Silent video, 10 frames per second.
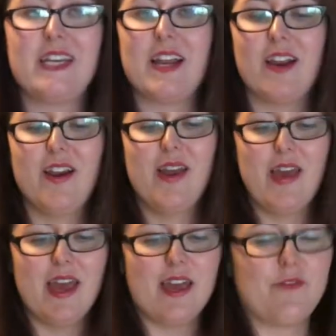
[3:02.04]
here,
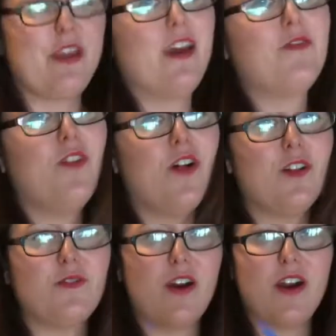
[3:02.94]
and we have
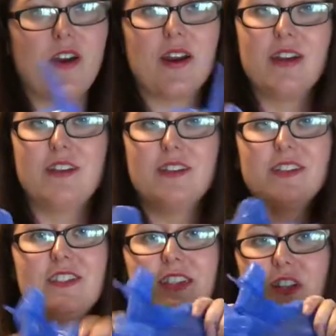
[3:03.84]
all of our
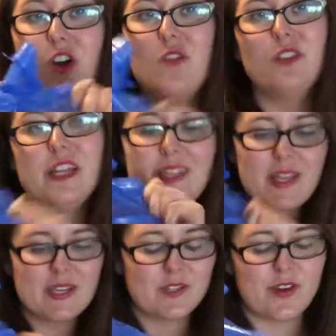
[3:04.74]
silicone lid
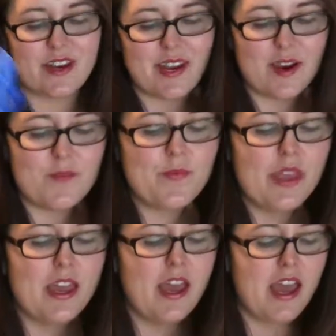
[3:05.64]
things right here.
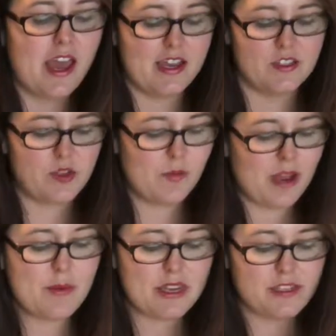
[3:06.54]
And so
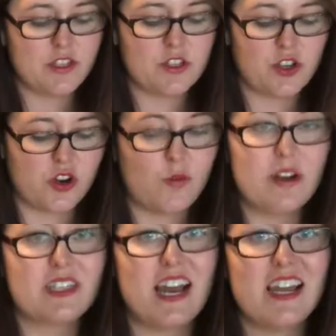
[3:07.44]
my biggest concern
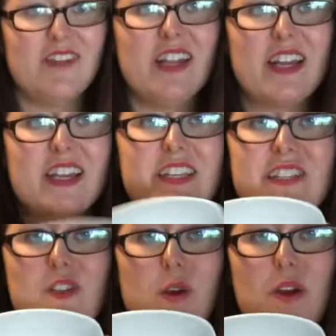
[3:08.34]
was I have a lot of
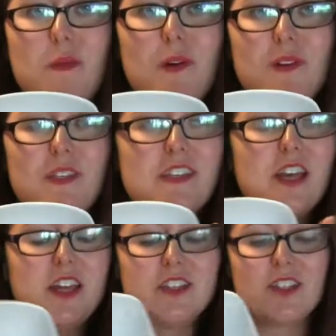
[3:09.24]
these square bowls.
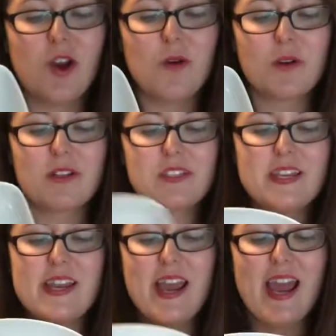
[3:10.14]
So we're gonna
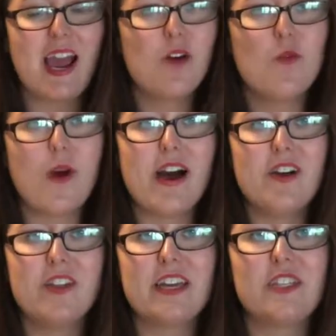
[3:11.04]
see how
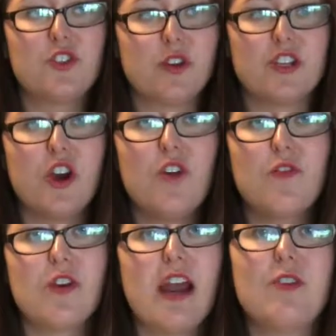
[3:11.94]
well they stretch
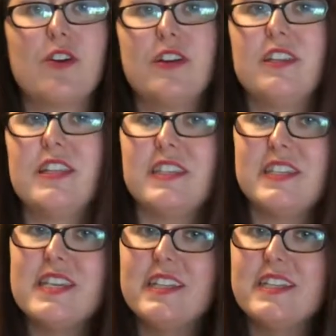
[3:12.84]
over, how good the
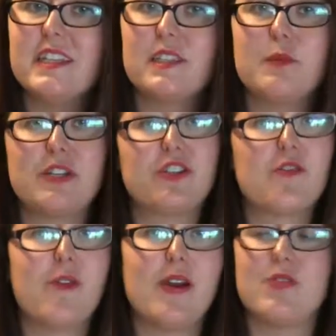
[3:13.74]
seal is, especially
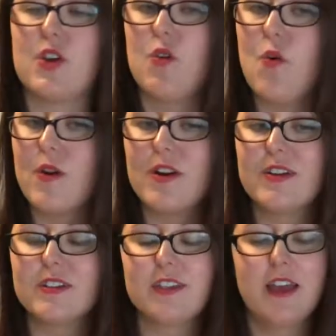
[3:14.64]
around the
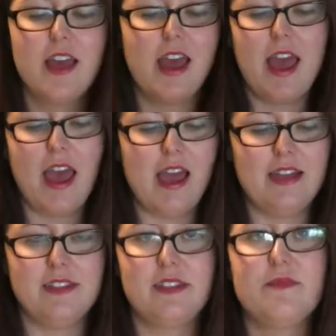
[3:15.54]
corners.
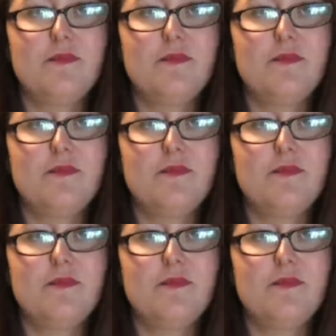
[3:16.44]
And